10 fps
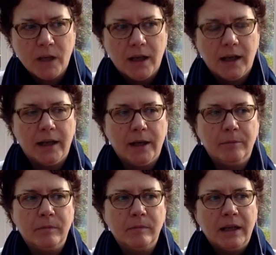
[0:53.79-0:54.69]

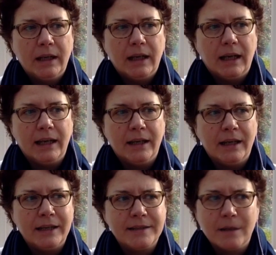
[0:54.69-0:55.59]

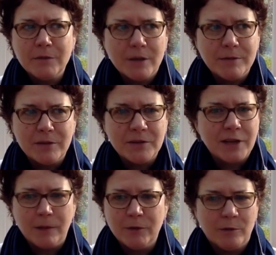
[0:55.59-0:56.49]
And sometimes it just
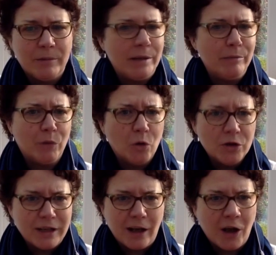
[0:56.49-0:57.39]
comes from being
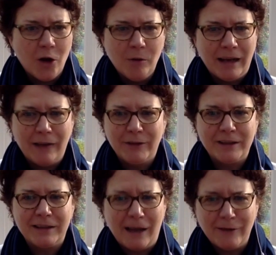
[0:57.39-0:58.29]
bored at home and
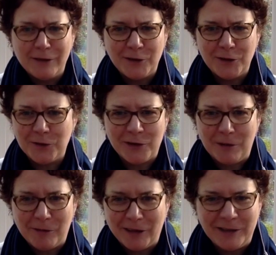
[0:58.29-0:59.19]
having to do
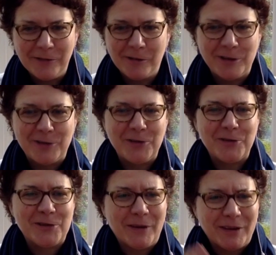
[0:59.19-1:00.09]
something I don't want to do.
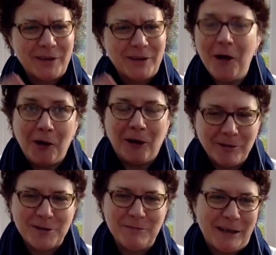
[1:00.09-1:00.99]
So I think, I
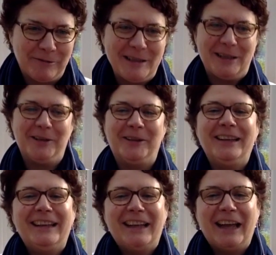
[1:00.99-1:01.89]
want to make a video,
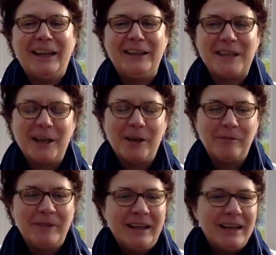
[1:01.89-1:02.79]
and
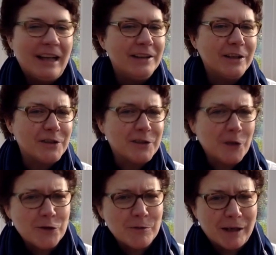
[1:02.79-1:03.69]
I just go to my